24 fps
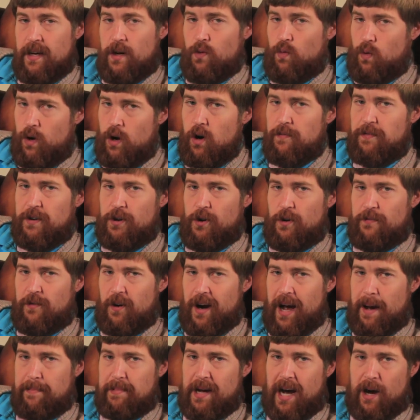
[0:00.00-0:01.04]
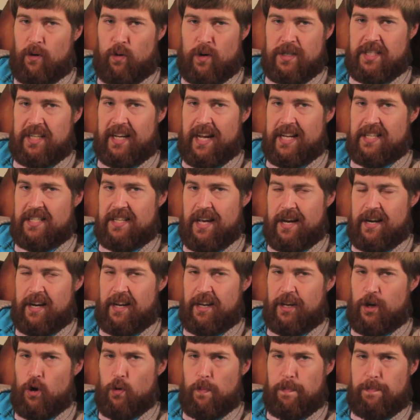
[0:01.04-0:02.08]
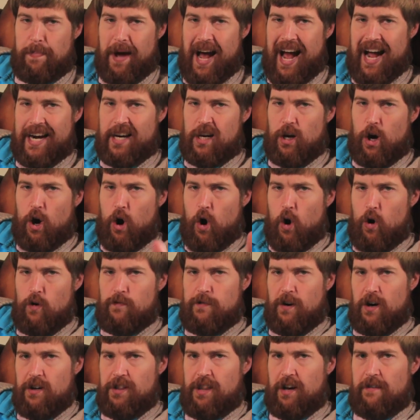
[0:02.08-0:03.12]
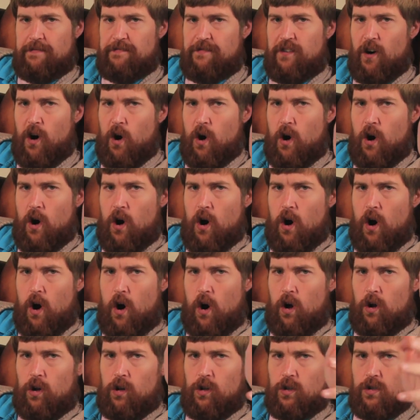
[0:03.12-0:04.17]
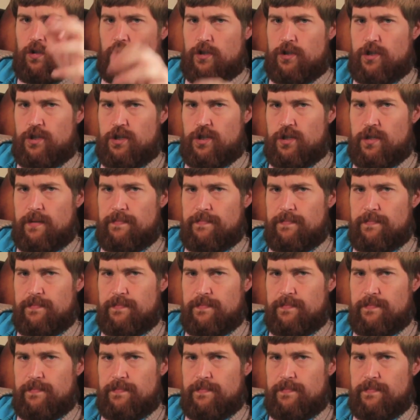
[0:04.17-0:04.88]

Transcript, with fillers: We're overdue for Epcot once again, sending you back over the falls.